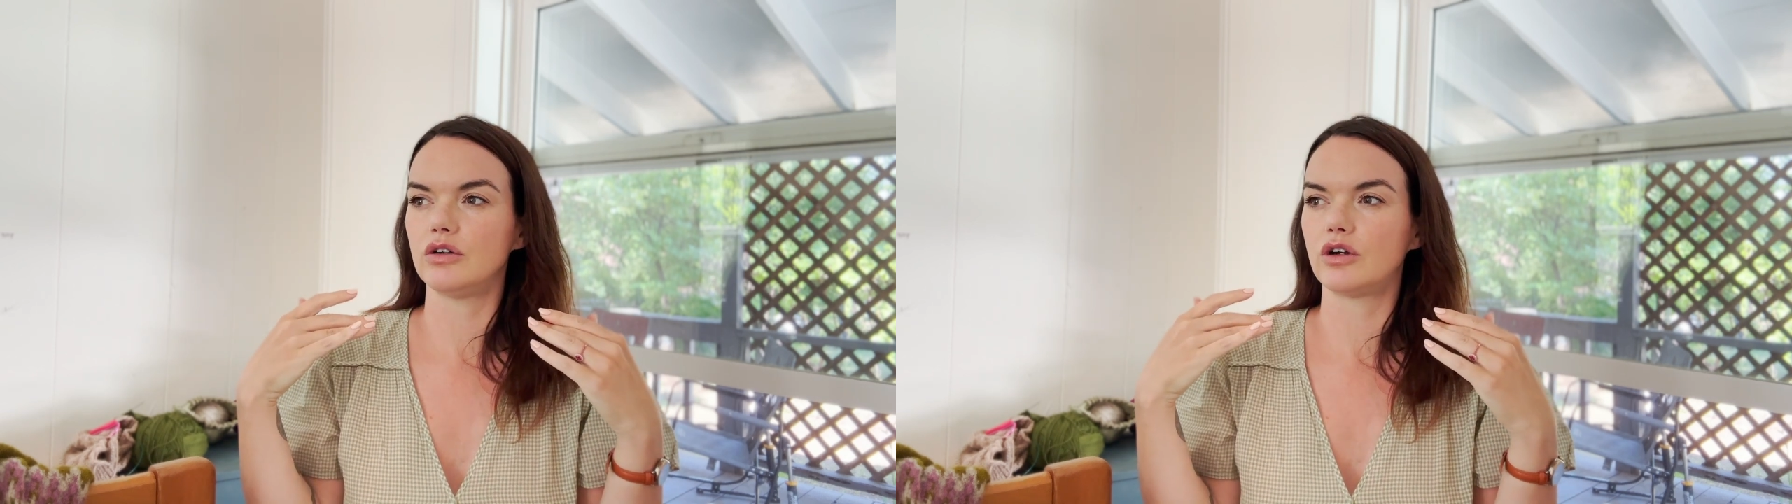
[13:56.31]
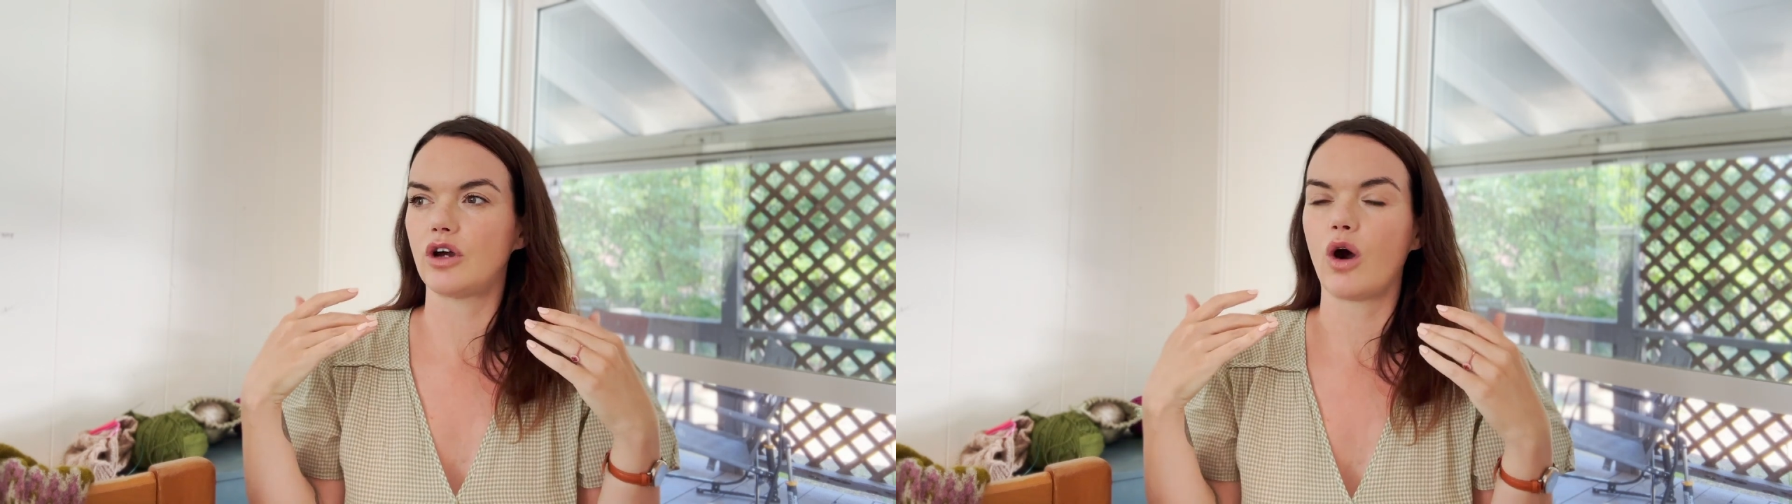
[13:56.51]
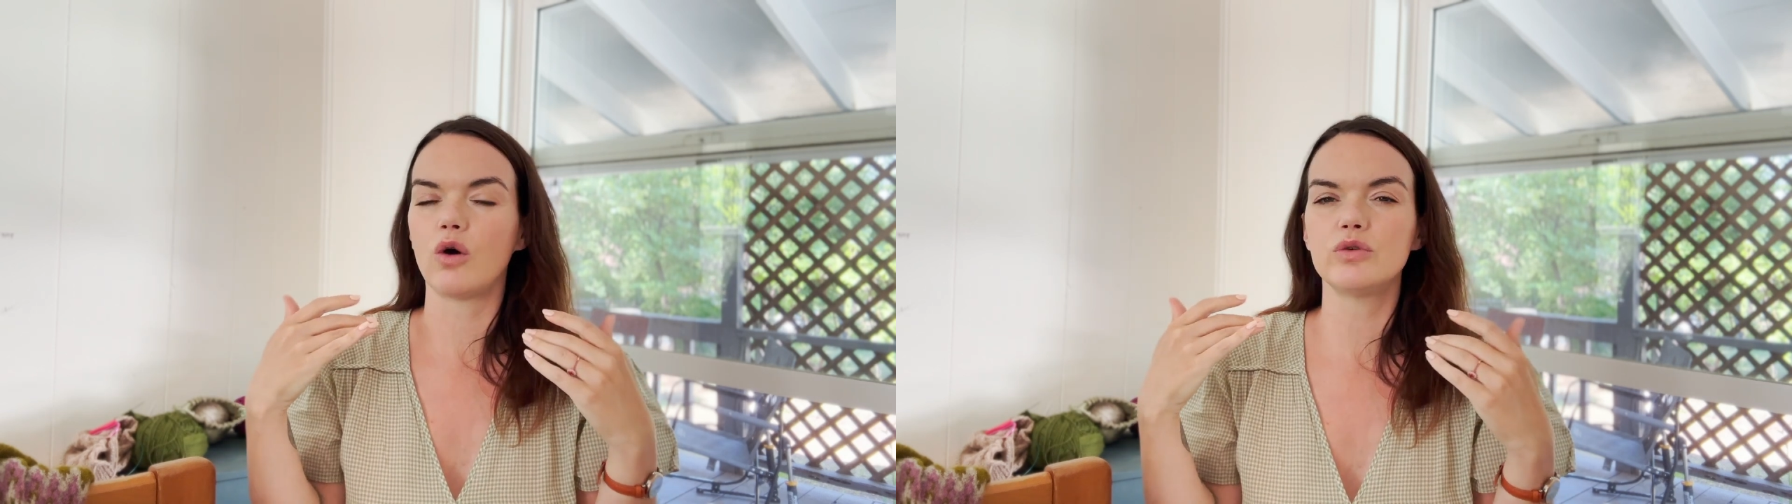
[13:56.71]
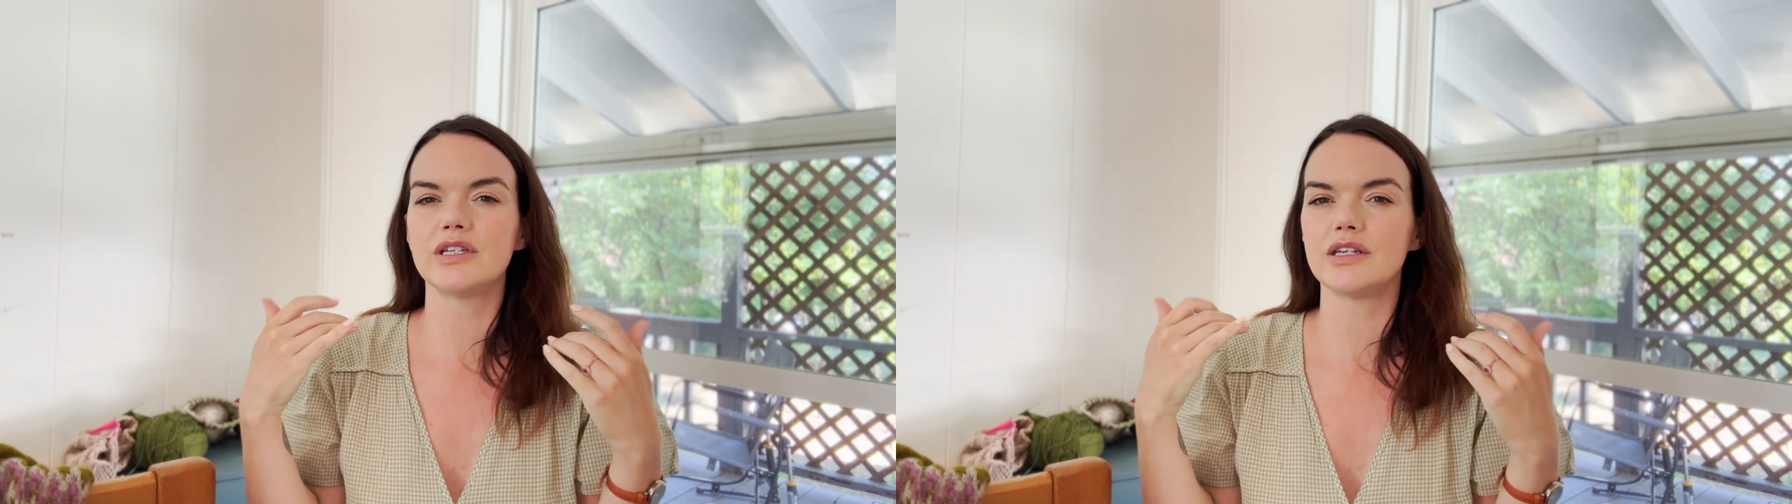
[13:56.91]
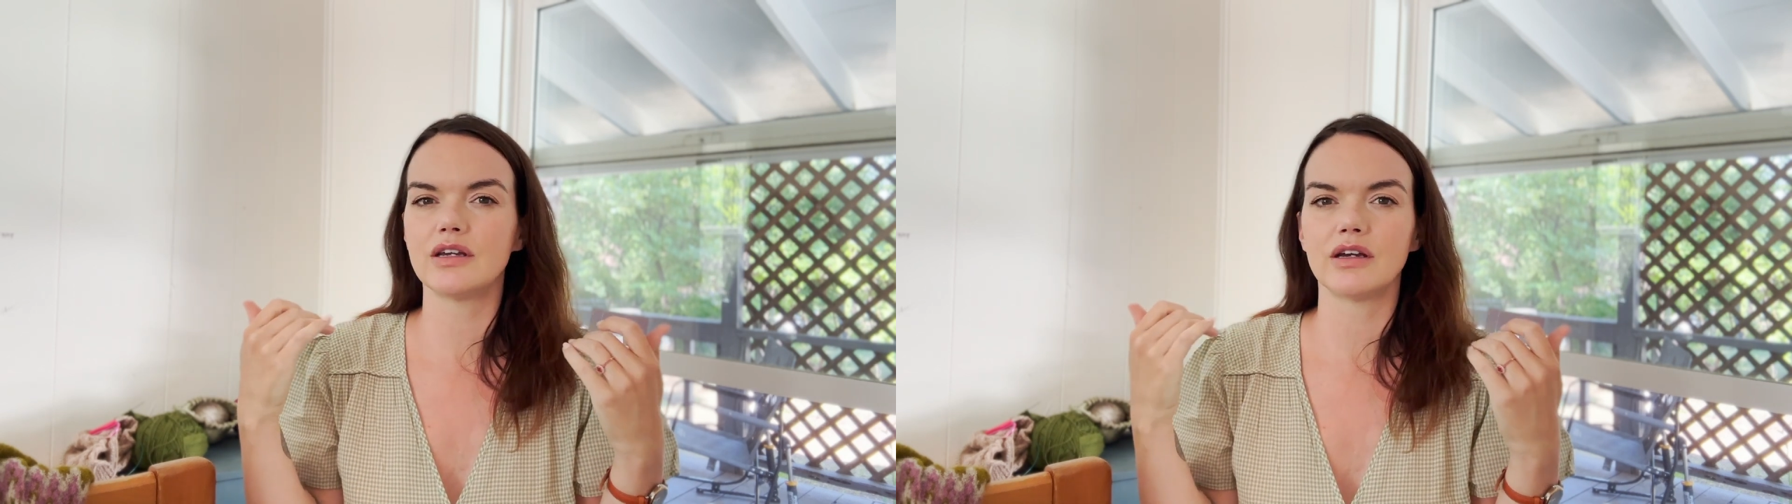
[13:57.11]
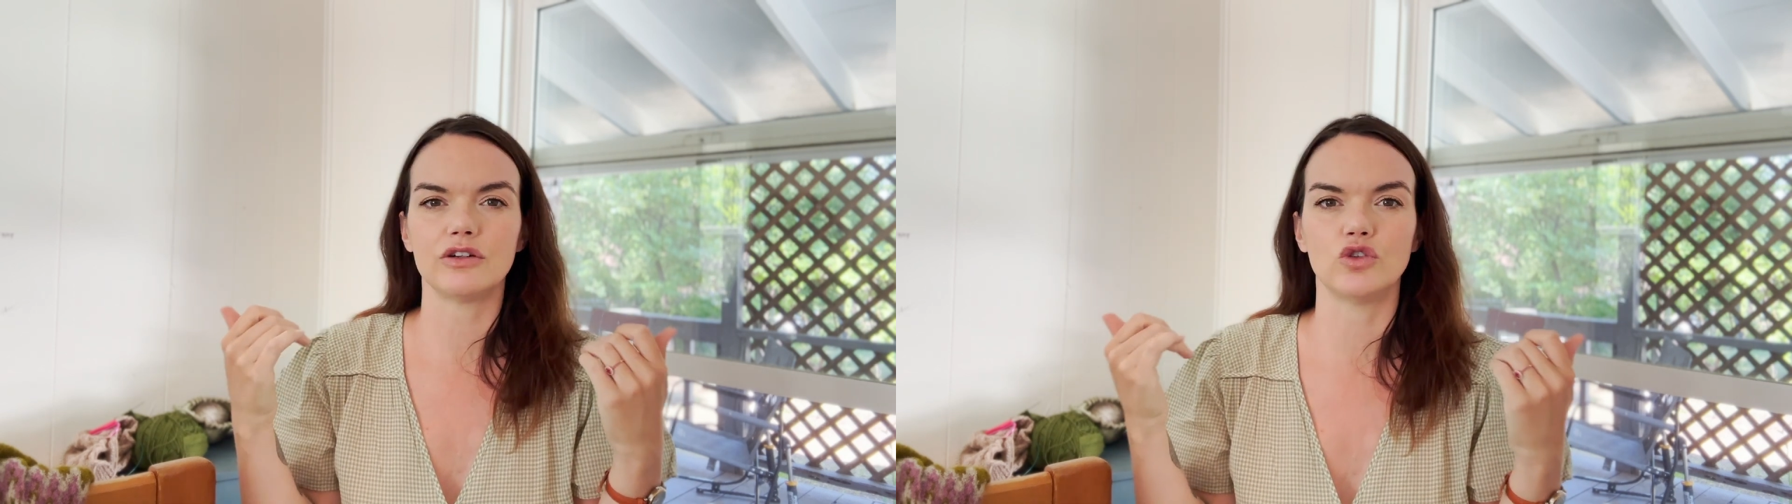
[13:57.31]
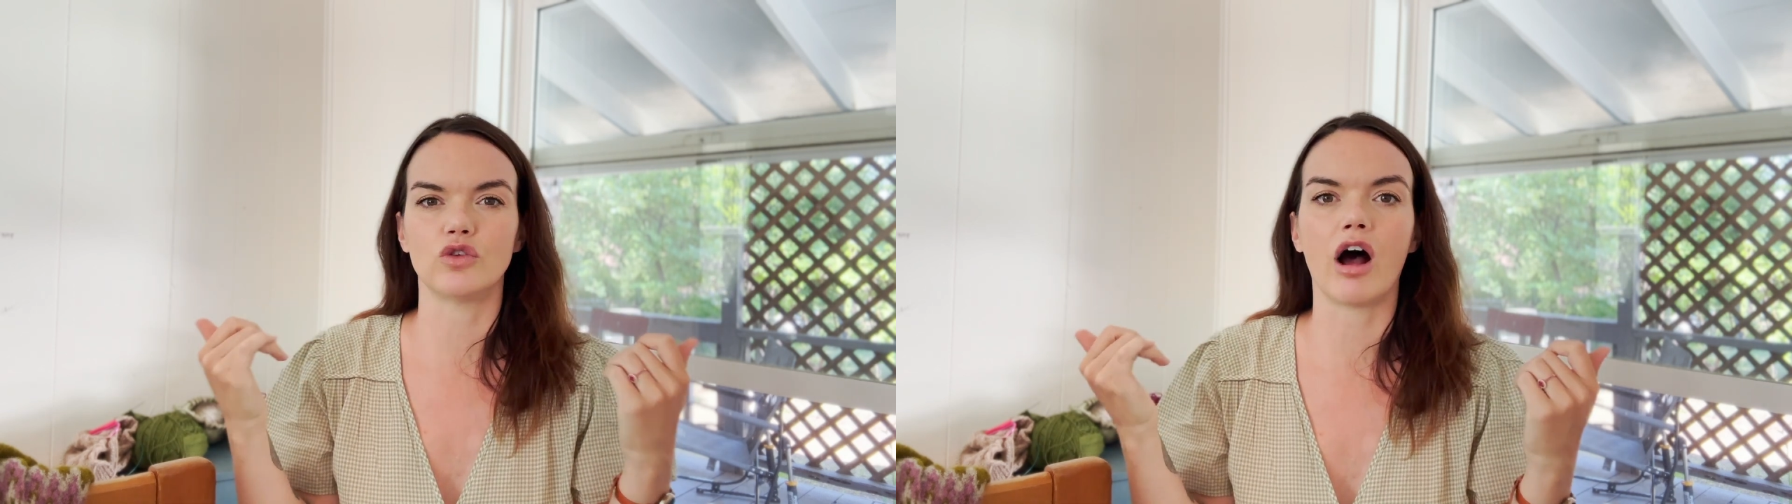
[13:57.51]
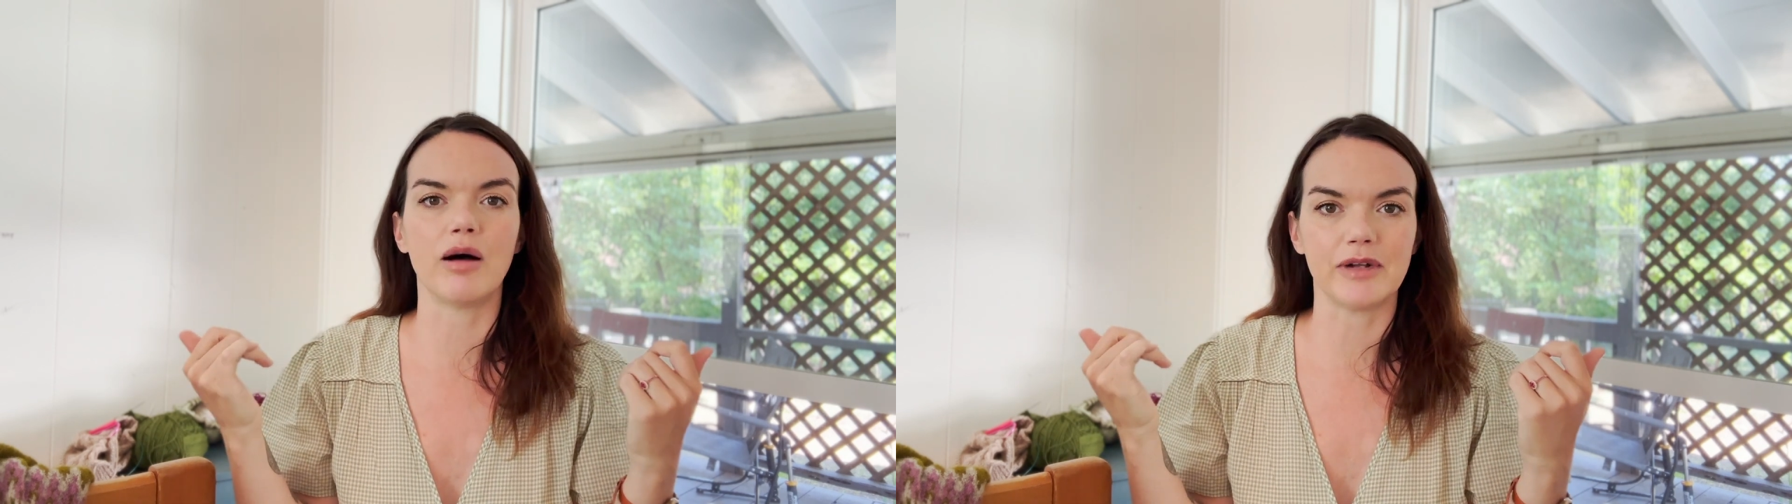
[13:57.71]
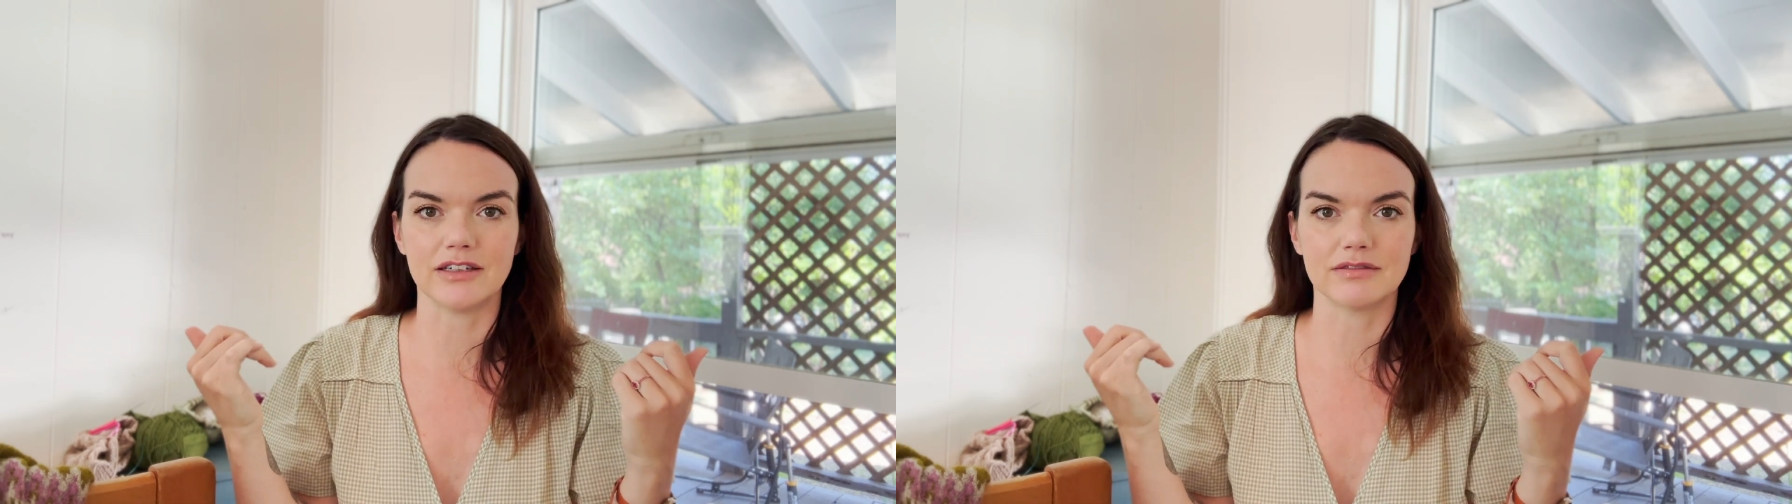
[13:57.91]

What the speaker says: cozy drama.